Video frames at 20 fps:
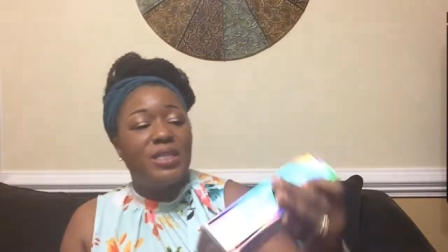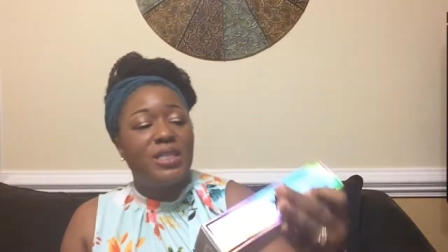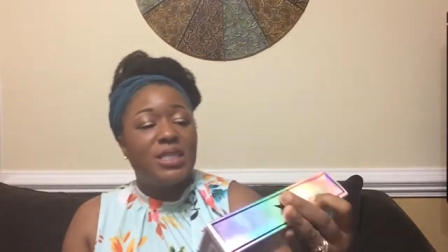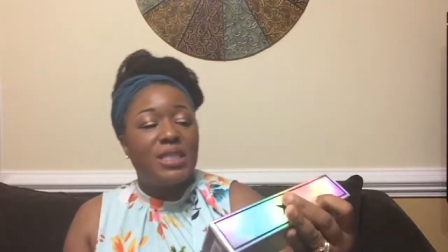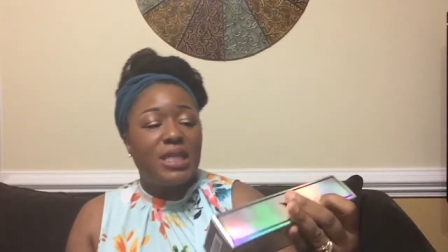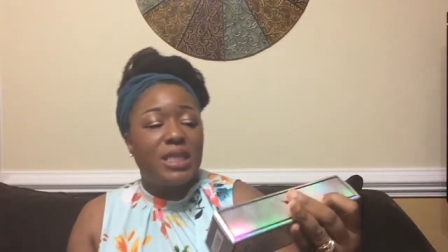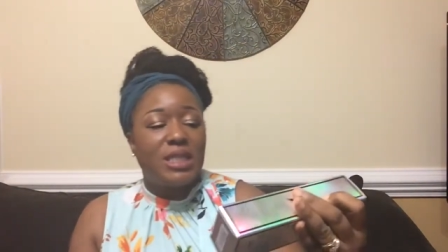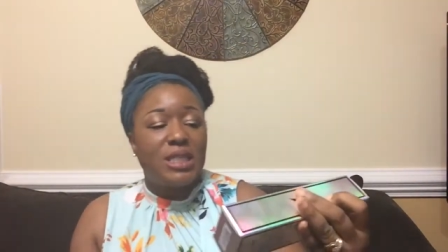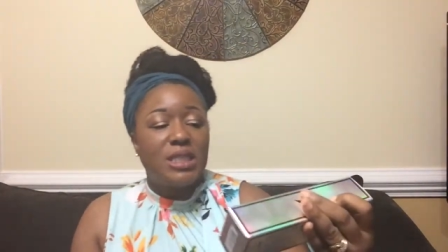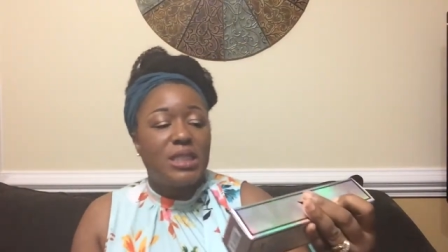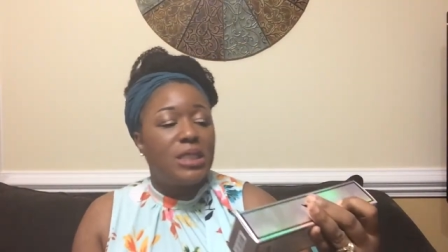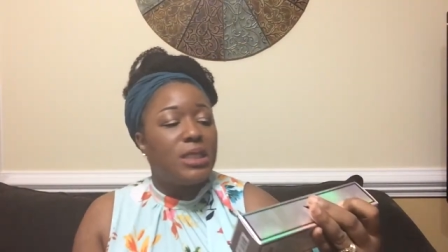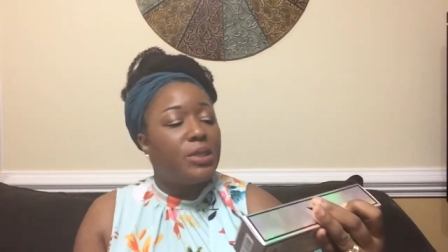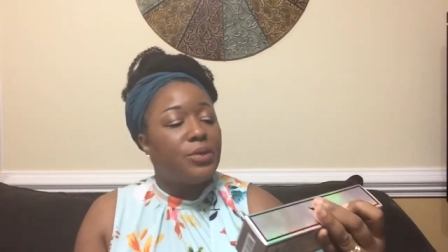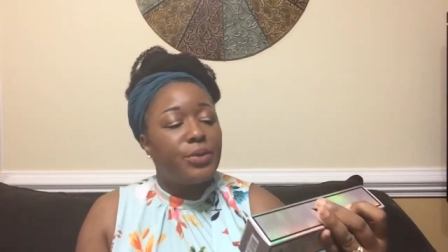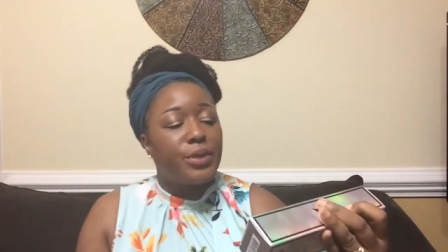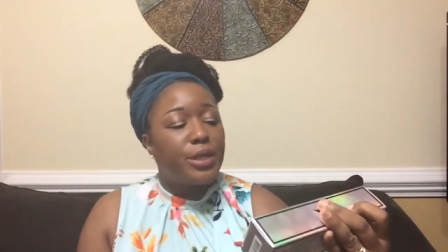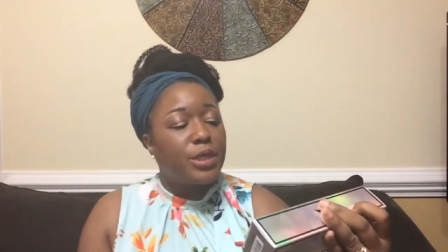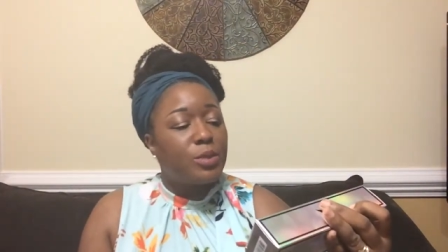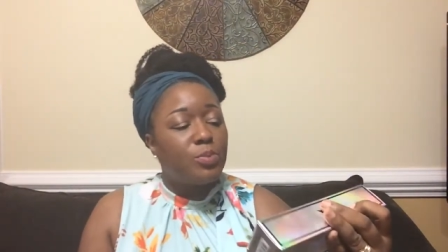It's nothing
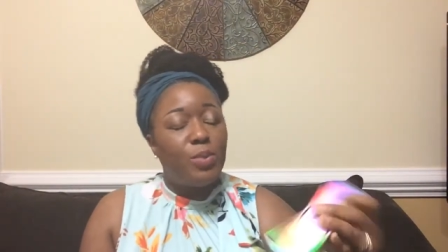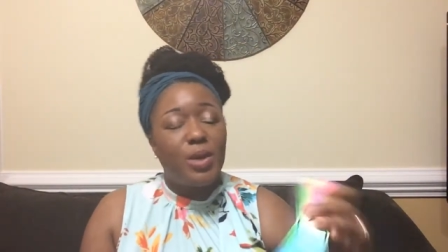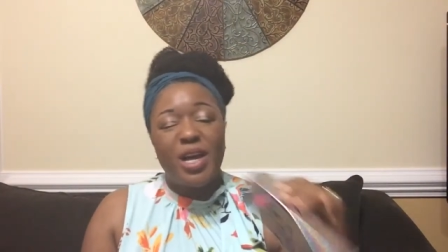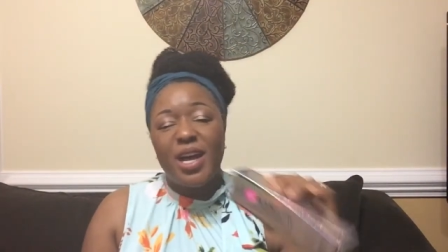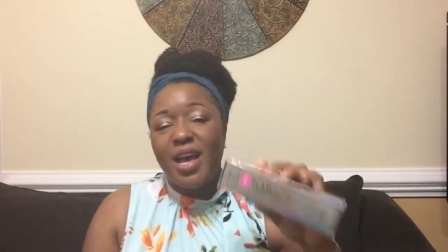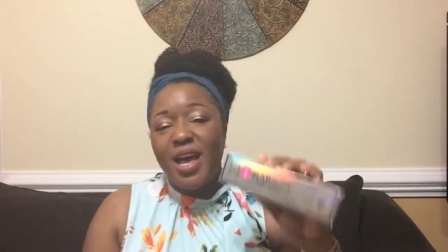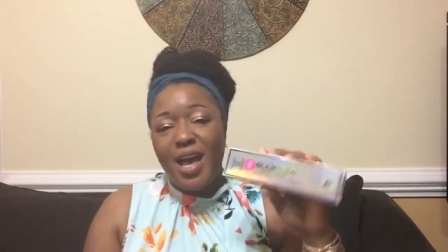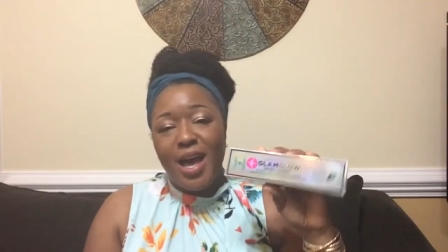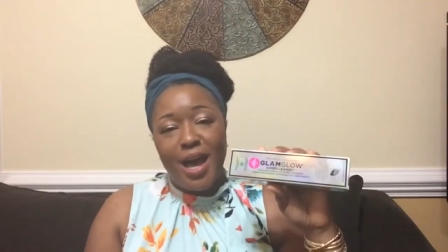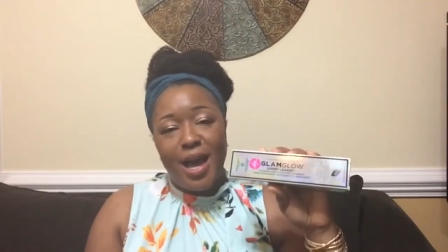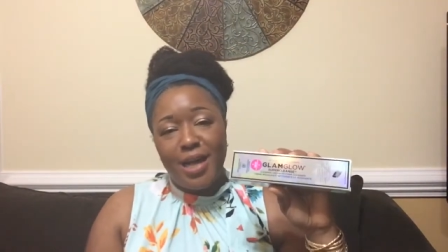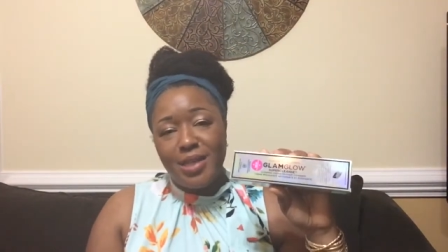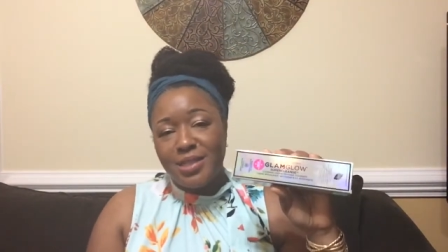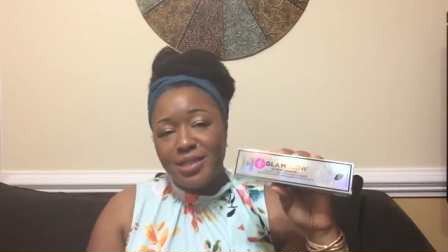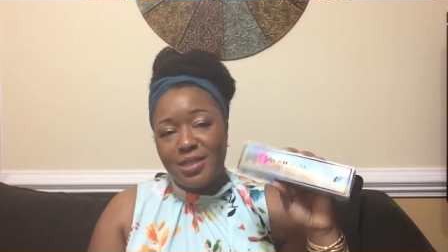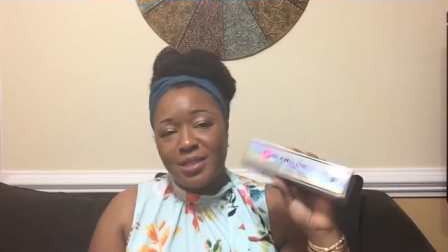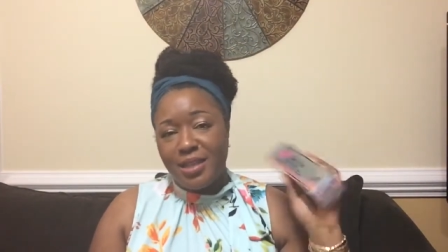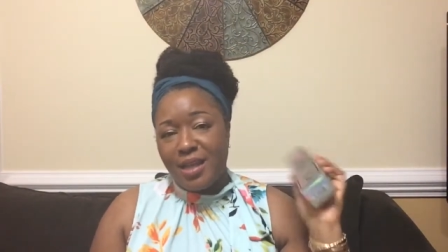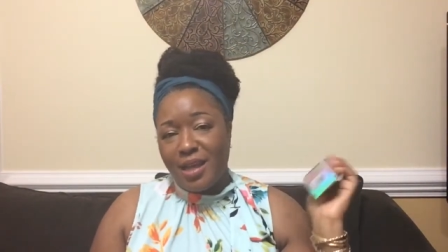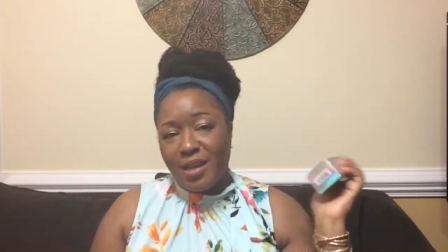serious, but I
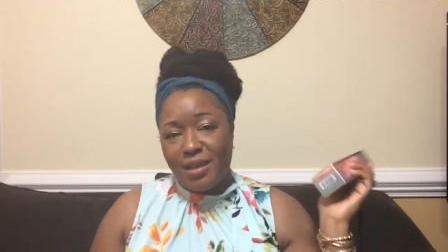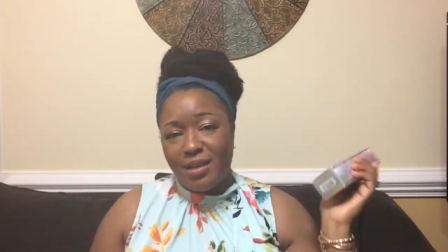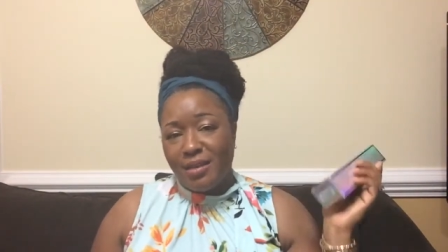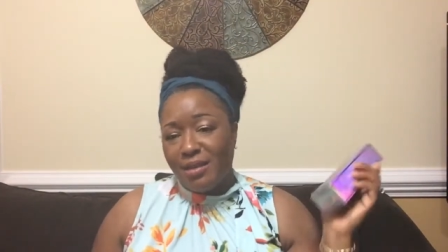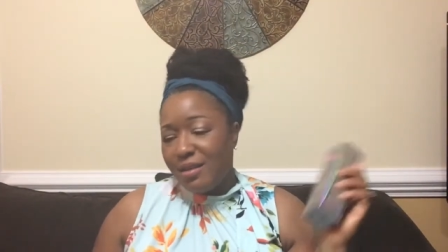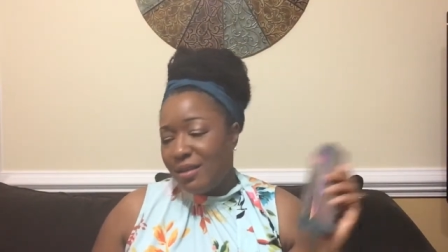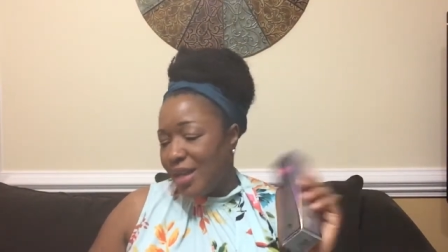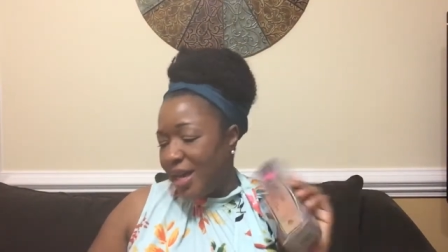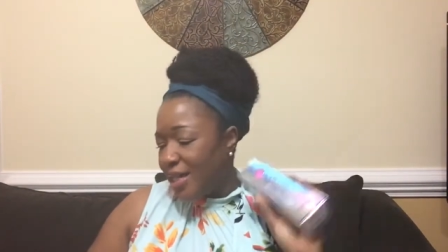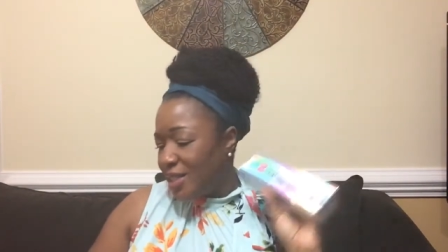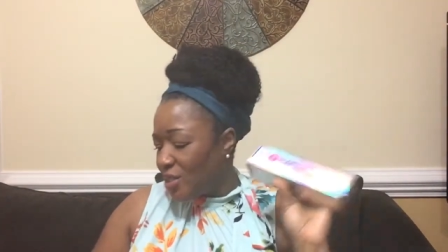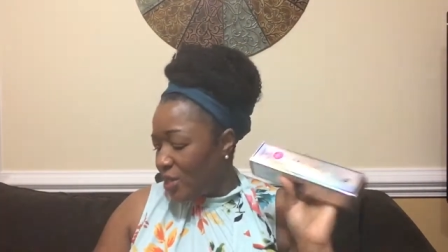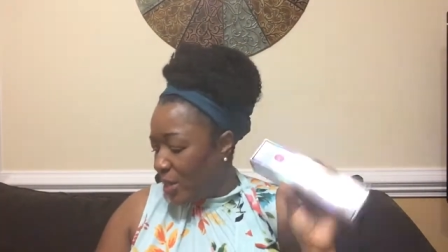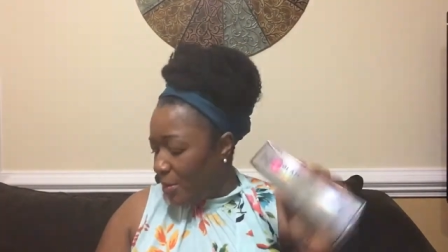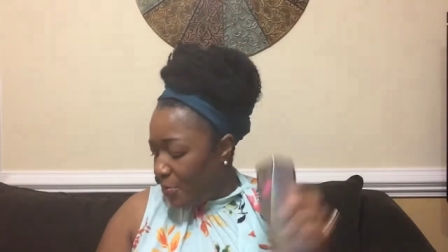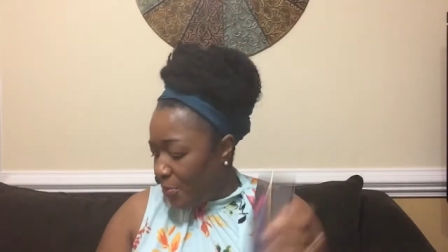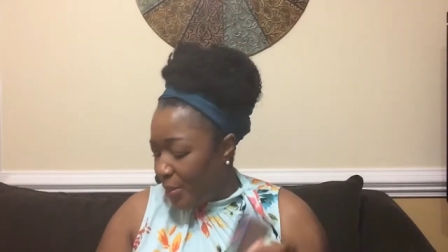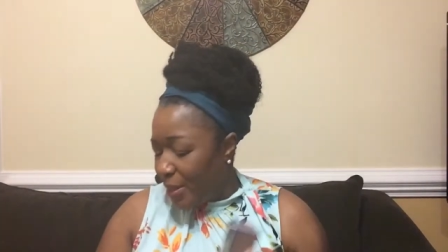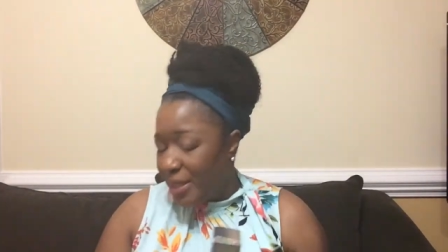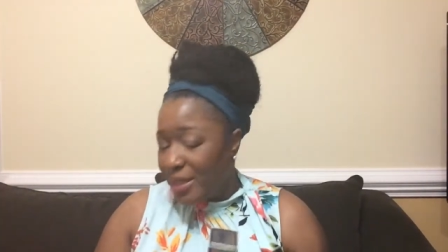just like it a lot. So I
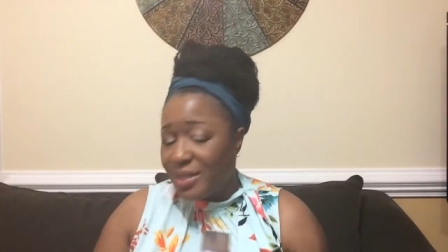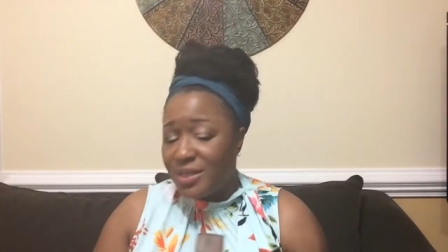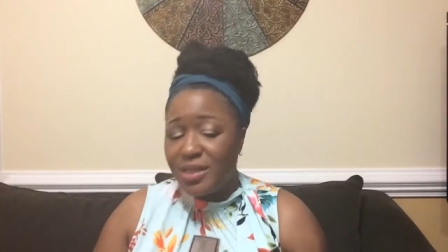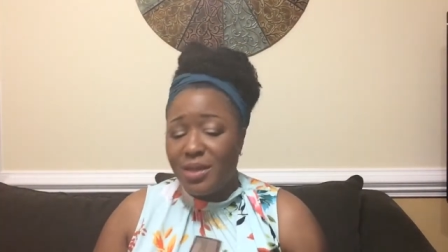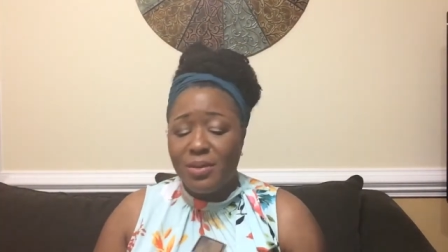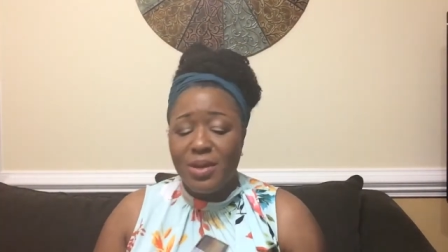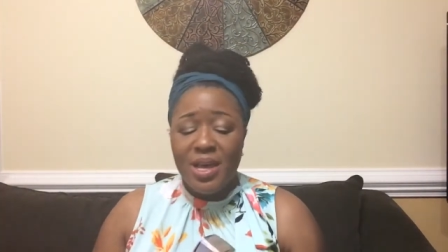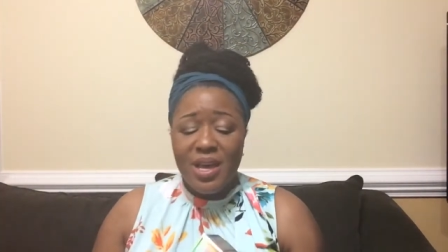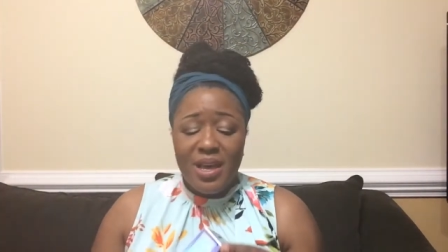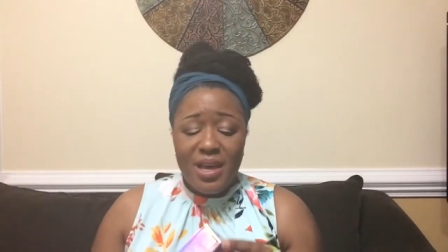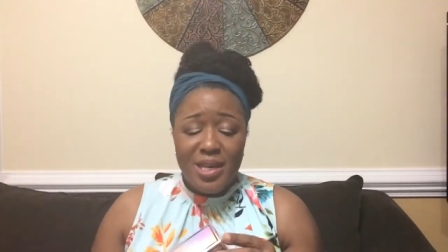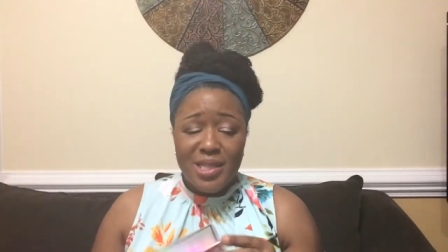picked this up.